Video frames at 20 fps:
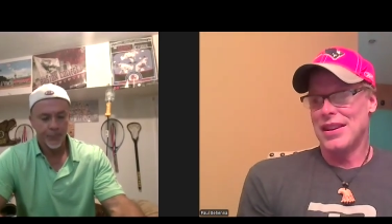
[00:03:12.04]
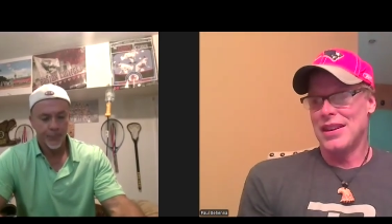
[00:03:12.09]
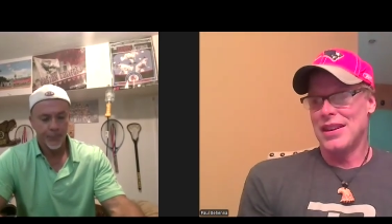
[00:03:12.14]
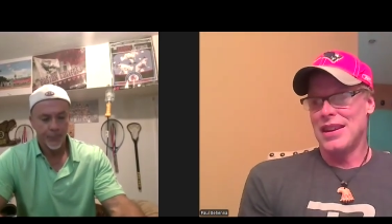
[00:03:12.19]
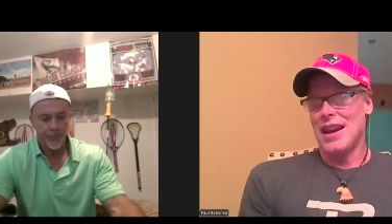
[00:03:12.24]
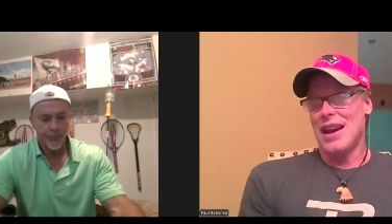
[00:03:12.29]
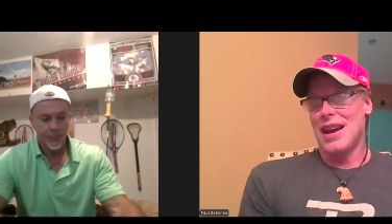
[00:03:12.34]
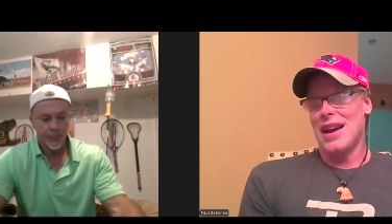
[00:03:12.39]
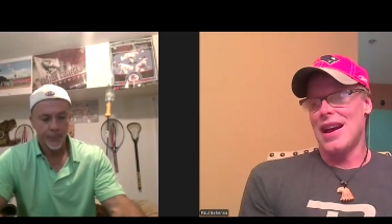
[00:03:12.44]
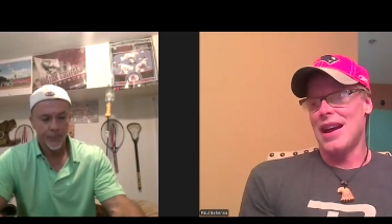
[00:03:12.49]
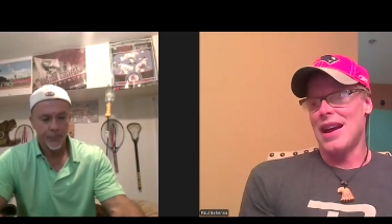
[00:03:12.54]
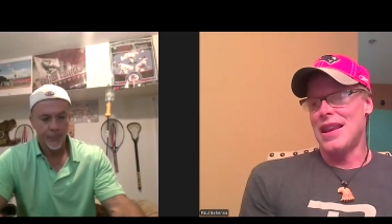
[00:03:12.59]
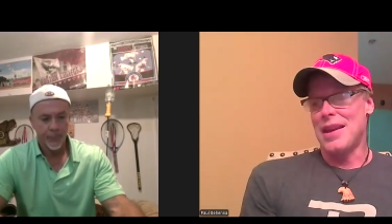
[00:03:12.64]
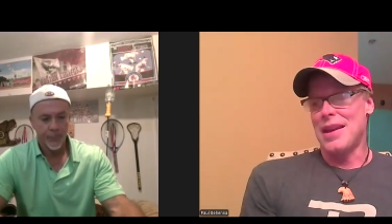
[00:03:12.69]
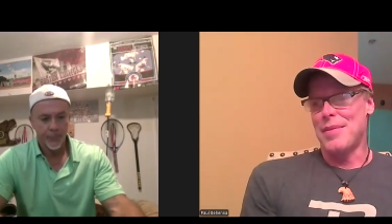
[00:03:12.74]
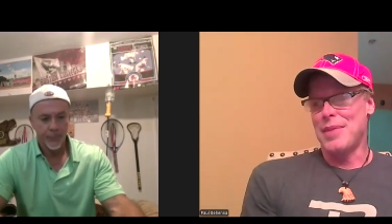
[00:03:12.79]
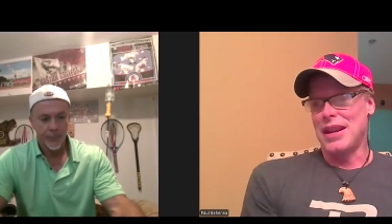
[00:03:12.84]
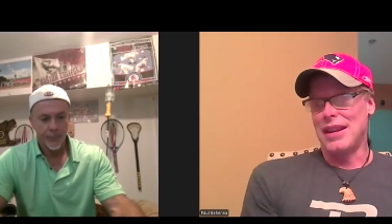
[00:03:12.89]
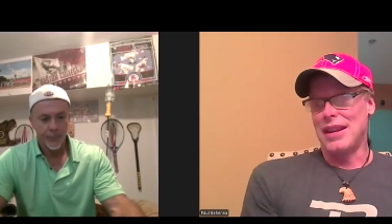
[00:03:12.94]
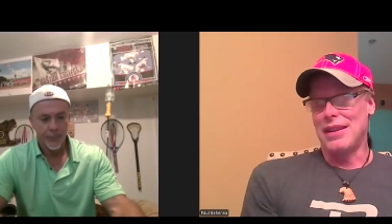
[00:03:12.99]
yeah, and
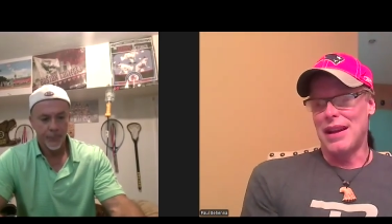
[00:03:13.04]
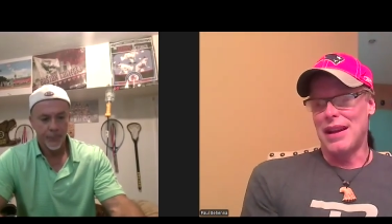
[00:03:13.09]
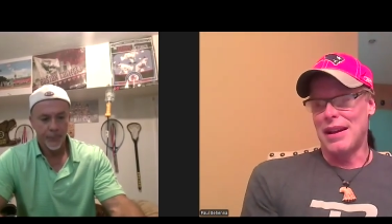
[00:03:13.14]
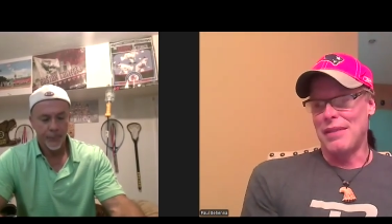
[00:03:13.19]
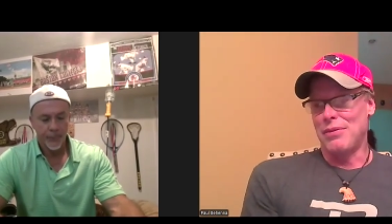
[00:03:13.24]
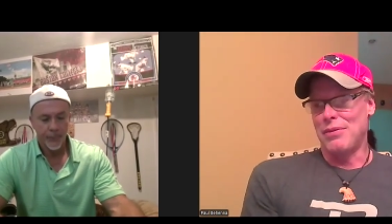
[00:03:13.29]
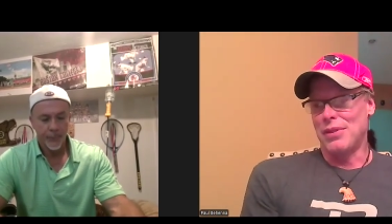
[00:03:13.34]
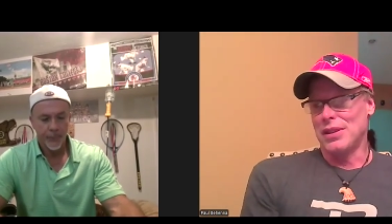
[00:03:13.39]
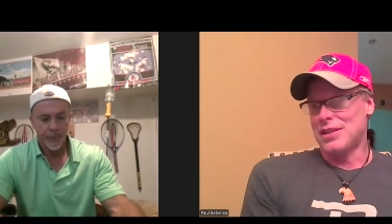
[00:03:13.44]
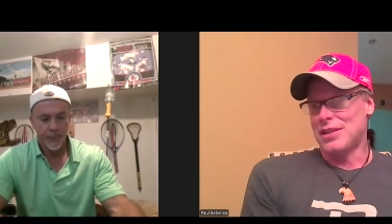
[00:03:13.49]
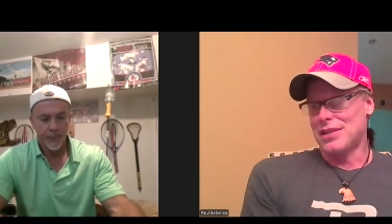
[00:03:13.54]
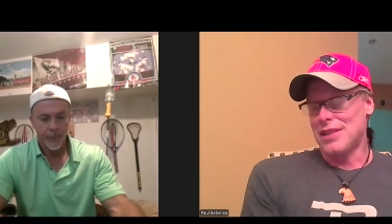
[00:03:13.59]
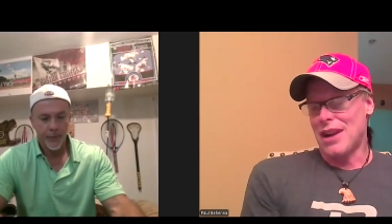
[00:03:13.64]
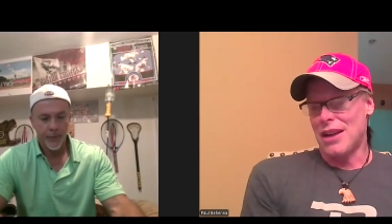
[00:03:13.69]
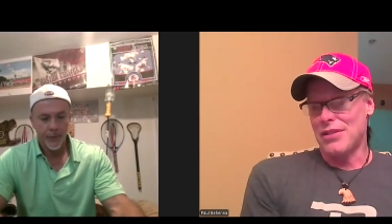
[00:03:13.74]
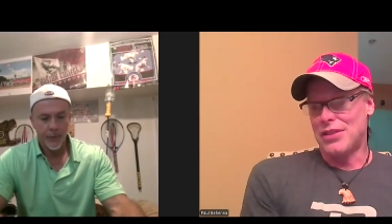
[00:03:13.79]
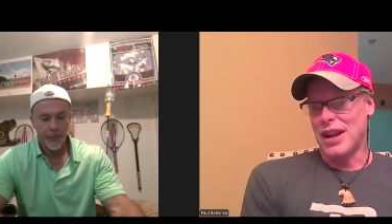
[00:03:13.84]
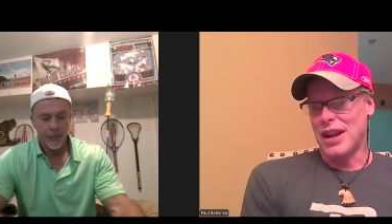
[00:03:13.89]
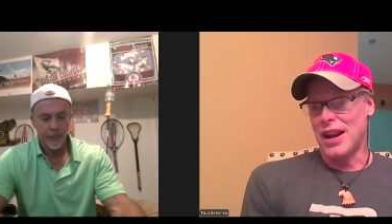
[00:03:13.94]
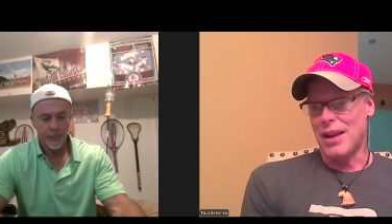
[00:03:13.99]
I mean, let's
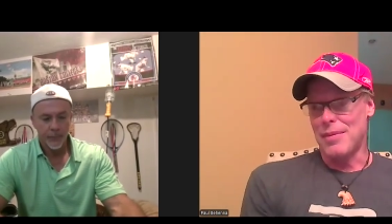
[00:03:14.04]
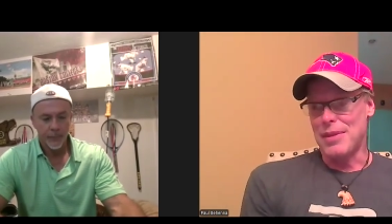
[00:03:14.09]
start there.